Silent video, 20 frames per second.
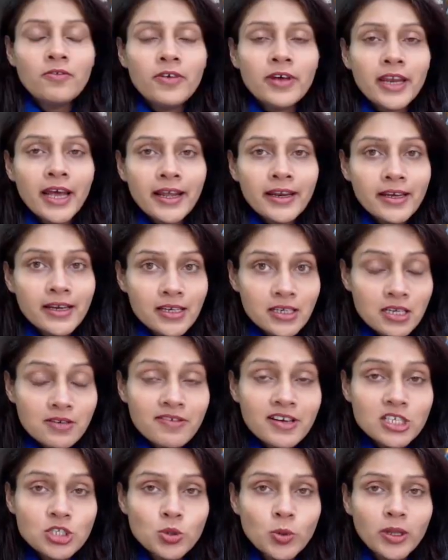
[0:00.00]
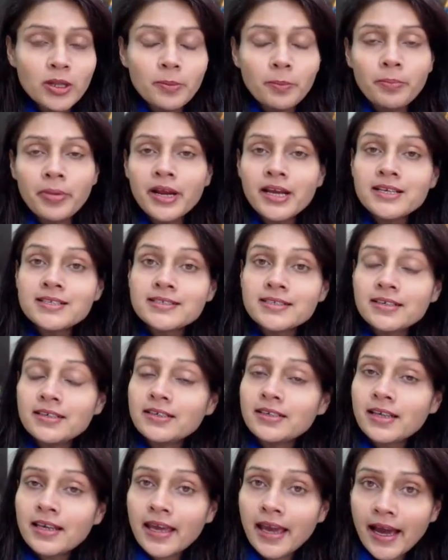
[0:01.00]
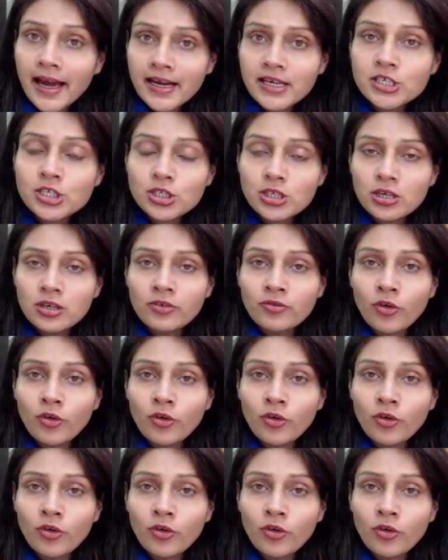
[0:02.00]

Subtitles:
When an individual brings in cash